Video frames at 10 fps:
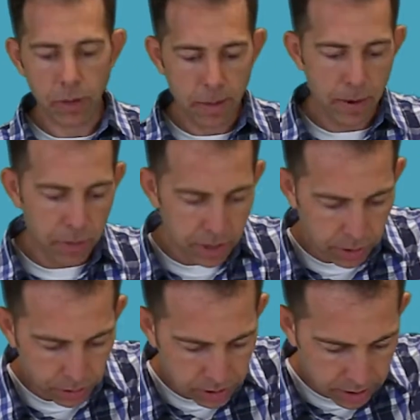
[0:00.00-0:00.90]
one can be
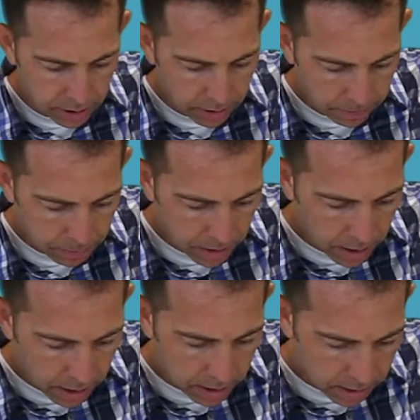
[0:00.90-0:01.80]
reduced
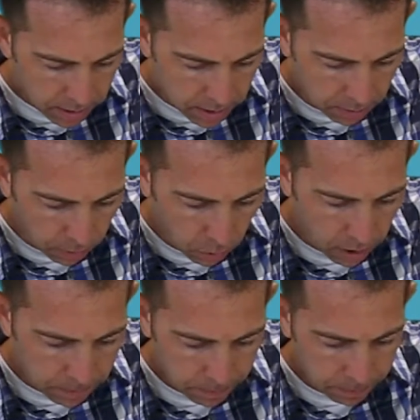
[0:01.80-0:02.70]
to
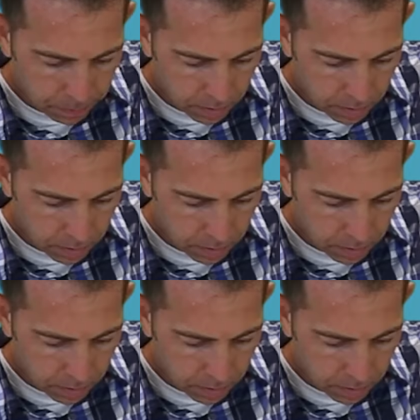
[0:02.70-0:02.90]
4.